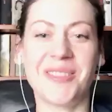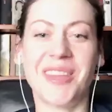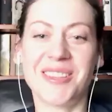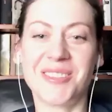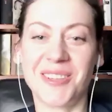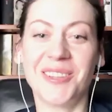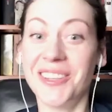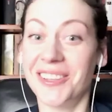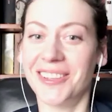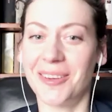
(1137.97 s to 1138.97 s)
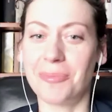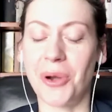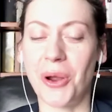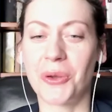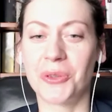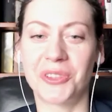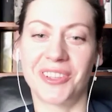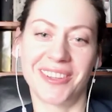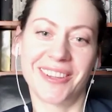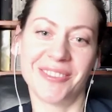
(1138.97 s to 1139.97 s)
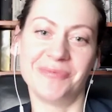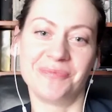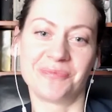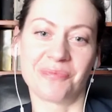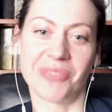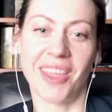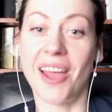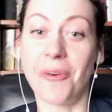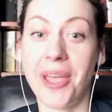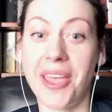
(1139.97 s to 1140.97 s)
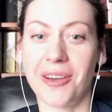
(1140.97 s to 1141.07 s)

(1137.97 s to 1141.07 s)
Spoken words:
That's indeed a broad array